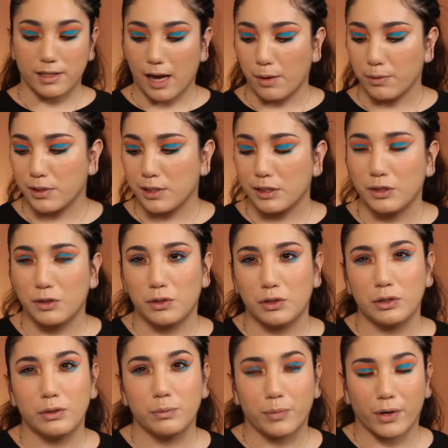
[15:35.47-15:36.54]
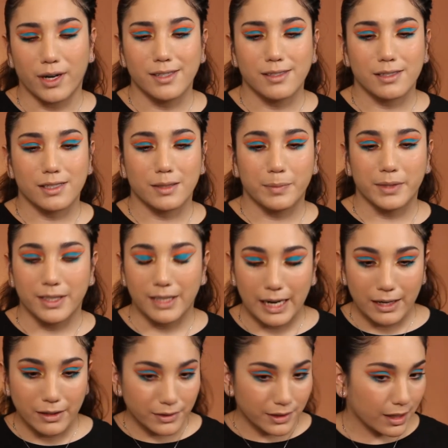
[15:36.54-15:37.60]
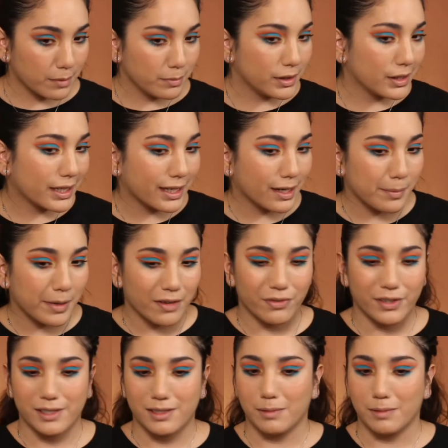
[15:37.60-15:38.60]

I was gonna do bronzer, but now that I'm looking at my face,